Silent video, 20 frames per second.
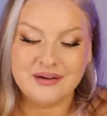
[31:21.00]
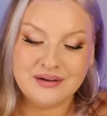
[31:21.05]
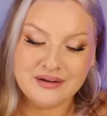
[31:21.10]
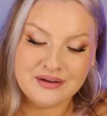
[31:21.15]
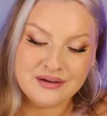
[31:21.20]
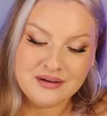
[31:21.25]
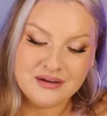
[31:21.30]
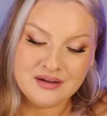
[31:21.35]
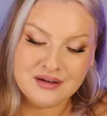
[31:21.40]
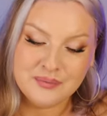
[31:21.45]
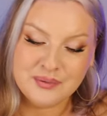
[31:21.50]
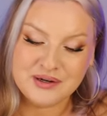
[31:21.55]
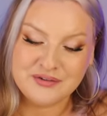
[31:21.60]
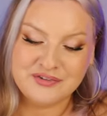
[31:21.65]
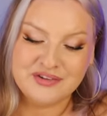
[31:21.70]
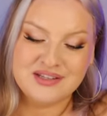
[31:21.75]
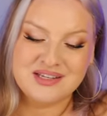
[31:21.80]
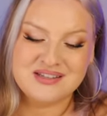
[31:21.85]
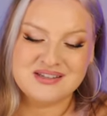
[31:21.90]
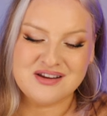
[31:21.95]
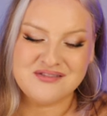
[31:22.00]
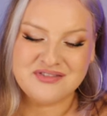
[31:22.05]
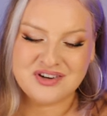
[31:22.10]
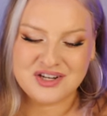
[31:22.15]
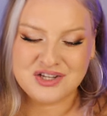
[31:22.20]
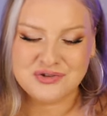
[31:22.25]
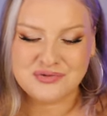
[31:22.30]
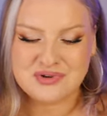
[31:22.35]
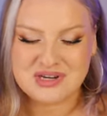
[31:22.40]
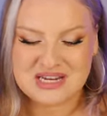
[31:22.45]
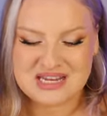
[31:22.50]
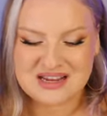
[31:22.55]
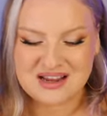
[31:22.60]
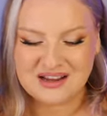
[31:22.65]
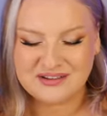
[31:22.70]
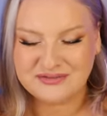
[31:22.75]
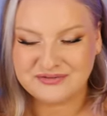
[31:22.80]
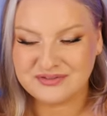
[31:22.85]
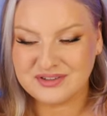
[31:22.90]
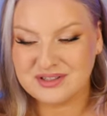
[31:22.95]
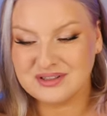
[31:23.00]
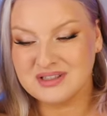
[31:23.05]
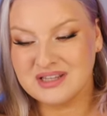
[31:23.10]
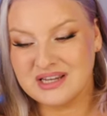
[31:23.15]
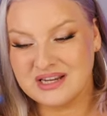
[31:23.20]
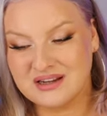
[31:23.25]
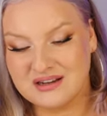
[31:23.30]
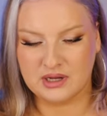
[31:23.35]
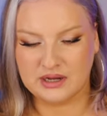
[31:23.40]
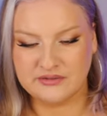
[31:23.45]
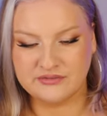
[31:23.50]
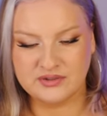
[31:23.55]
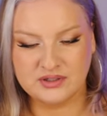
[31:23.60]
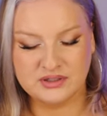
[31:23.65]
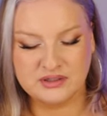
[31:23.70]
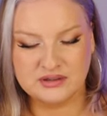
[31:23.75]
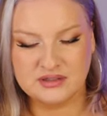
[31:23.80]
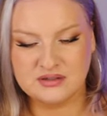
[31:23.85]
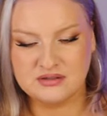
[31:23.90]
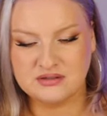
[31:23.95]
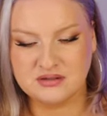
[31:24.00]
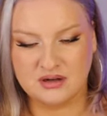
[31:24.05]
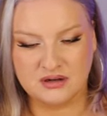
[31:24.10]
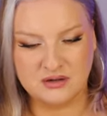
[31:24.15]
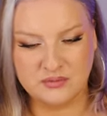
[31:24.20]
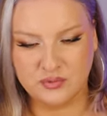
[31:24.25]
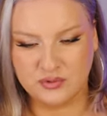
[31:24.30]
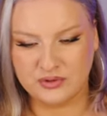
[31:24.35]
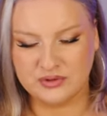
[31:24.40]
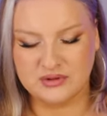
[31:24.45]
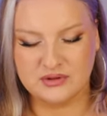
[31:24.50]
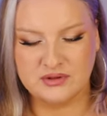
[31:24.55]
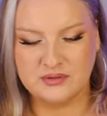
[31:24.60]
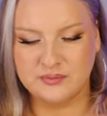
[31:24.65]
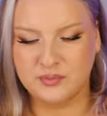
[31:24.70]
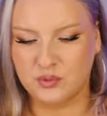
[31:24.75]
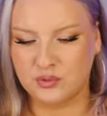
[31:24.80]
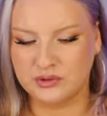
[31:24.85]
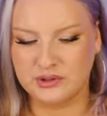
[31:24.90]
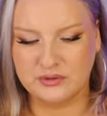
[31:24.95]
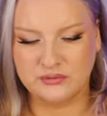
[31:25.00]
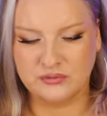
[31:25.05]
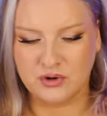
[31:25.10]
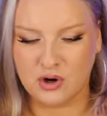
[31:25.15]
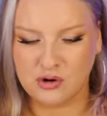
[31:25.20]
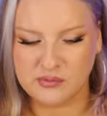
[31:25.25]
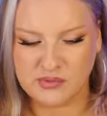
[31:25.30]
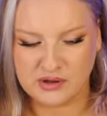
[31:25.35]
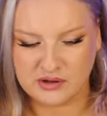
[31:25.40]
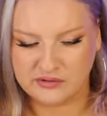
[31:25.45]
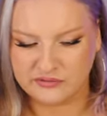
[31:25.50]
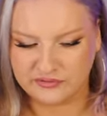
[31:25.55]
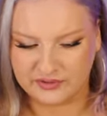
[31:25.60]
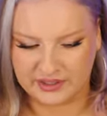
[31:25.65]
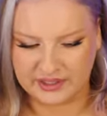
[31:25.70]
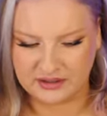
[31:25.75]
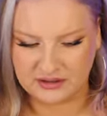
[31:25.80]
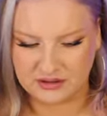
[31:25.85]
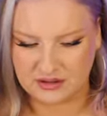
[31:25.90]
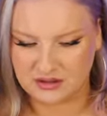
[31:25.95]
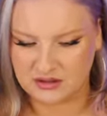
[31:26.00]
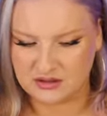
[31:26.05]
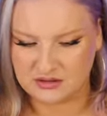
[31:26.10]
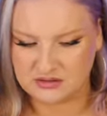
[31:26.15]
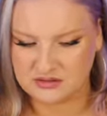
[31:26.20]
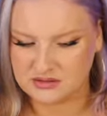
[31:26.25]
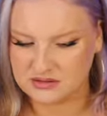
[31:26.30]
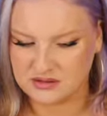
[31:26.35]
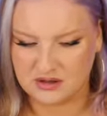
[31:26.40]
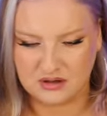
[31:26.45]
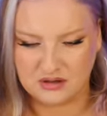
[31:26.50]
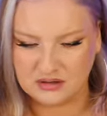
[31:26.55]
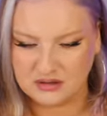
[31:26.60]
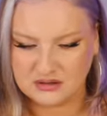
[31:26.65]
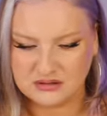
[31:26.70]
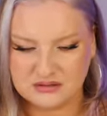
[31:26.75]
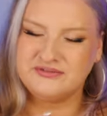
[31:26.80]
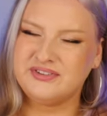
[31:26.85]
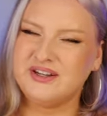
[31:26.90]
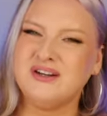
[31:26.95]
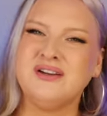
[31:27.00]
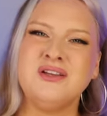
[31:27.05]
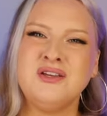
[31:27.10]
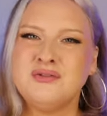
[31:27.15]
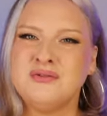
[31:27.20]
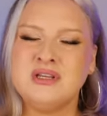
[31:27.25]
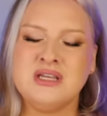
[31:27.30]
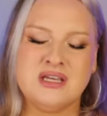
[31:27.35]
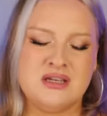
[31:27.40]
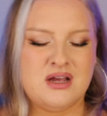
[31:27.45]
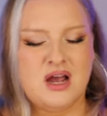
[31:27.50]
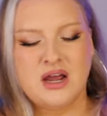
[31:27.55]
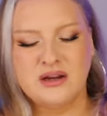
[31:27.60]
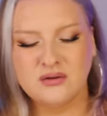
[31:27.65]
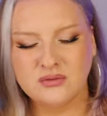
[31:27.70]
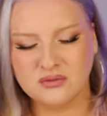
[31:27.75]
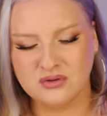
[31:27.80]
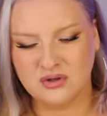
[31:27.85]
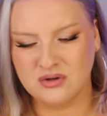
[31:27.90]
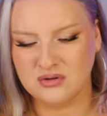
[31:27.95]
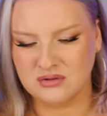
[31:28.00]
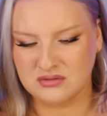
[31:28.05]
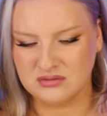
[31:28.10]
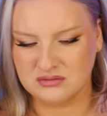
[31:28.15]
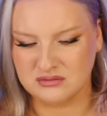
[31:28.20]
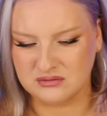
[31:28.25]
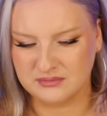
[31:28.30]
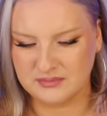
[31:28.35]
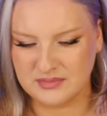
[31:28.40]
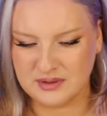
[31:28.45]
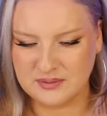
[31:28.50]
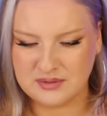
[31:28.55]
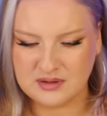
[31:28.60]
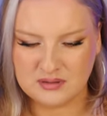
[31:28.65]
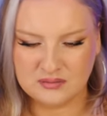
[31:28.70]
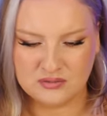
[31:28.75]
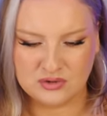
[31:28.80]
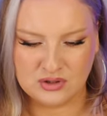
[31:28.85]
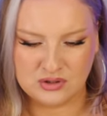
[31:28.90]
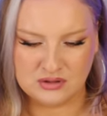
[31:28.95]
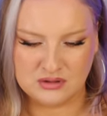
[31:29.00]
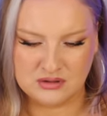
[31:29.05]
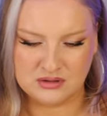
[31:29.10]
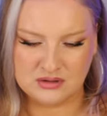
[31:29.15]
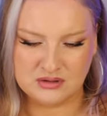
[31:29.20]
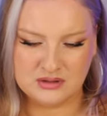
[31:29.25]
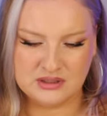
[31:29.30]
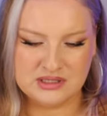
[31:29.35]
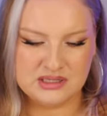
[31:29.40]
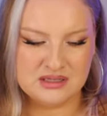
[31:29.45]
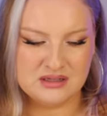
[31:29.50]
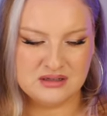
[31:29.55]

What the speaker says: but I feel like it's not very unique. I feel like these Donna Born, the Born in Roma flankers aren't very unique. I don't know. Maybe I'm wrong.